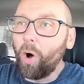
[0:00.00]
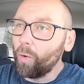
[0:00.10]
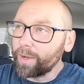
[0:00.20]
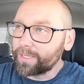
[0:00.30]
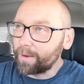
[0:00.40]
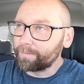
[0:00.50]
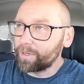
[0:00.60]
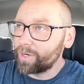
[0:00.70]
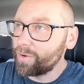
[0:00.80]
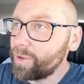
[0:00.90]
Always
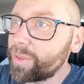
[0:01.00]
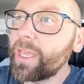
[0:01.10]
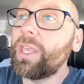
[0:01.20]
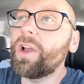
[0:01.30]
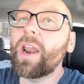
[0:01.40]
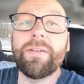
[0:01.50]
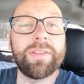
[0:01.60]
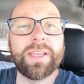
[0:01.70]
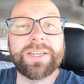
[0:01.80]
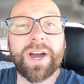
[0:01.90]
something to do. You think you got
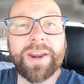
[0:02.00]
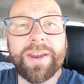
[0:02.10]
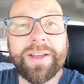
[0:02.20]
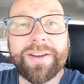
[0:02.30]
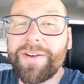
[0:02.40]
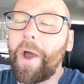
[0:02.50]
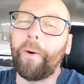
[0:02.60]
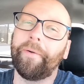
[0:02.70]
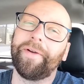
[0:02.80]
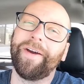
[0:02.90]
everything done?
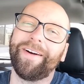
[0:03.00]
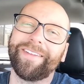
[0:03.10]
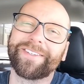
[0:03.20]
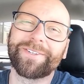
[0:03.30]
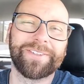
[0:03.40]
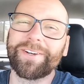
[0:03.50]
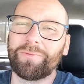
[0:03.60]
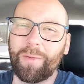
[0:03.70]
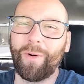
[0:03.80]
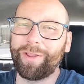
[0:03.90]
No, no, there's, there's
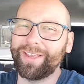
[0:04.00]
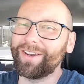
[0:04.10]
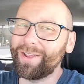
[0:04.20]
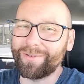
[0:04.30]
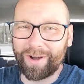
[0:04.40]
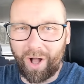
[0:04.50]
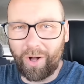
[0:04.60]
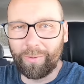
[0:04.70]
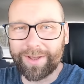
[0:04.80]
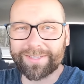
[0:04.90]
one more thing to do,
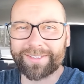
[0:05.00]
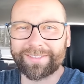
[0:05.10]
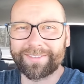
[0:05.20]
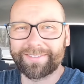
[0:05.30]
always.